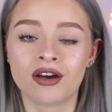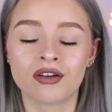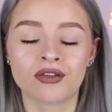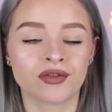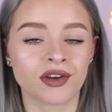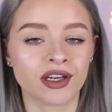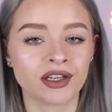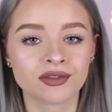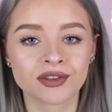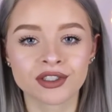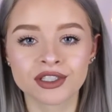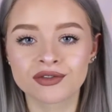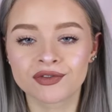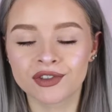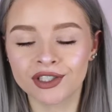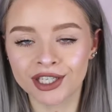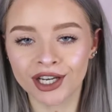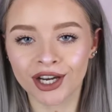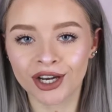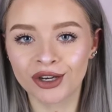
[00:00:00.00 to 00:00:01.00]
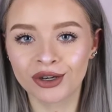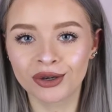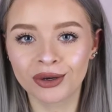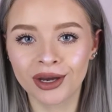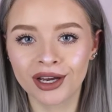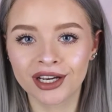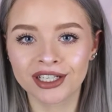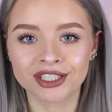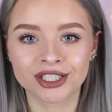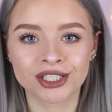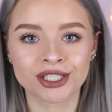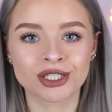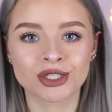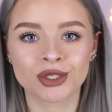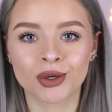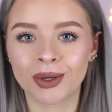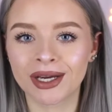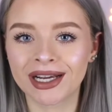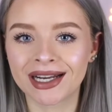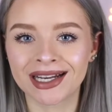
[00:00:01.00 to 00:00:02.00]
favourites video just
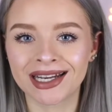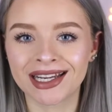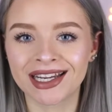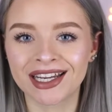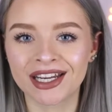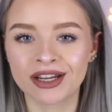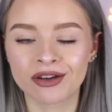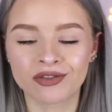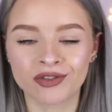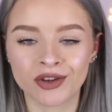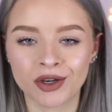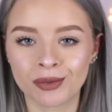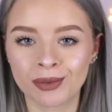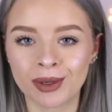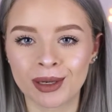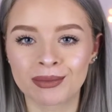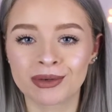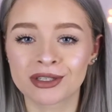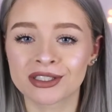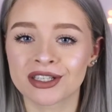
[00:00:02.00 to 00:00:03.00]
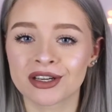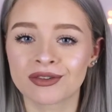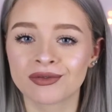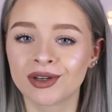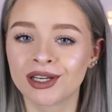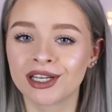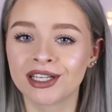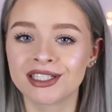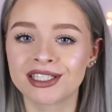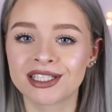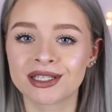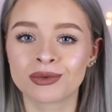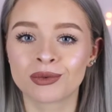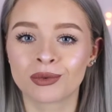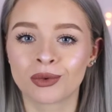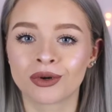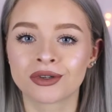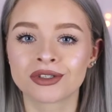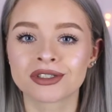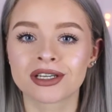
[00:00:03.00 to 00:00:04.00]
to quickly film it because I really
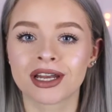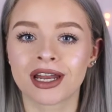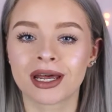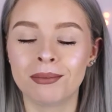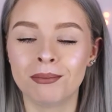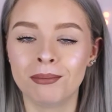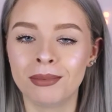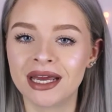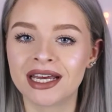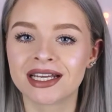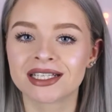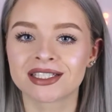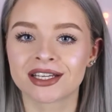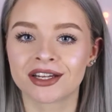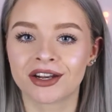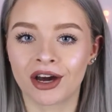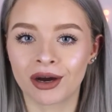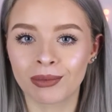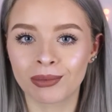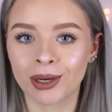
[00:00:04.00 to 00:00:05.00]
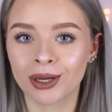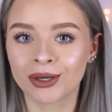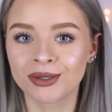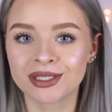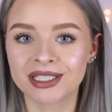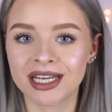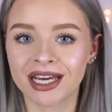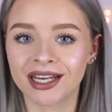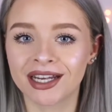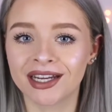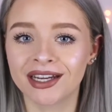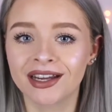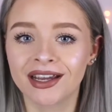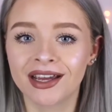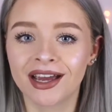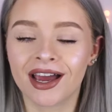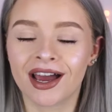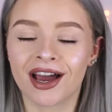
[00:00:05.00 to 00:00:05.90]
didn't want to like miss an upload day